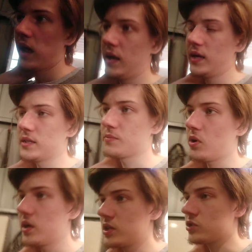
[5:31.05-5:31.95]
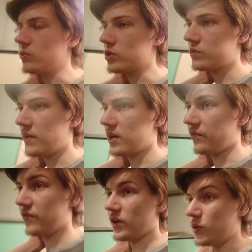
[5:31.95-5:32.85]
is my exhaust
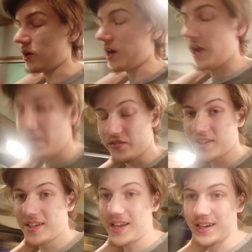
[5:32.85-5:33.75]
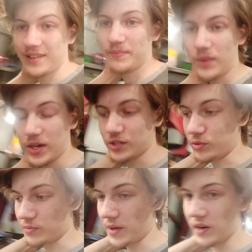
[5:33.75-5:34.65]
manifold. I have to get my
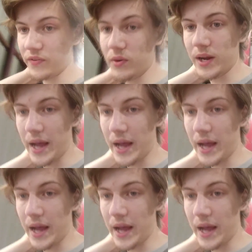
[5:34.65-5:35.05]
exhaust manifold